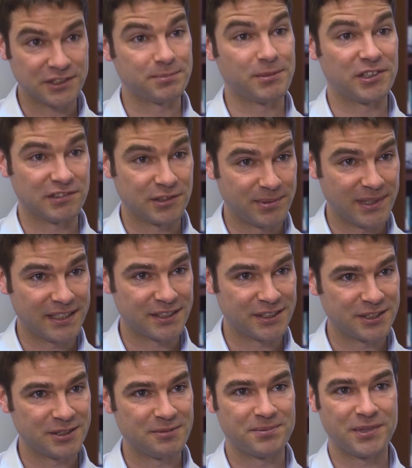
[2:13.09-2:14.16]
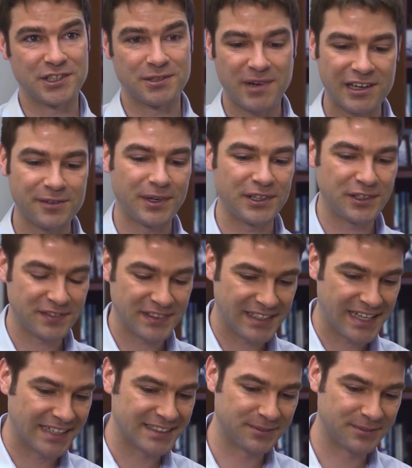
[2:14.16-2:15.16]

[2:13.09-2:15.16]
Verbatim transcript: a smaller space. But no matter what, you have to guess.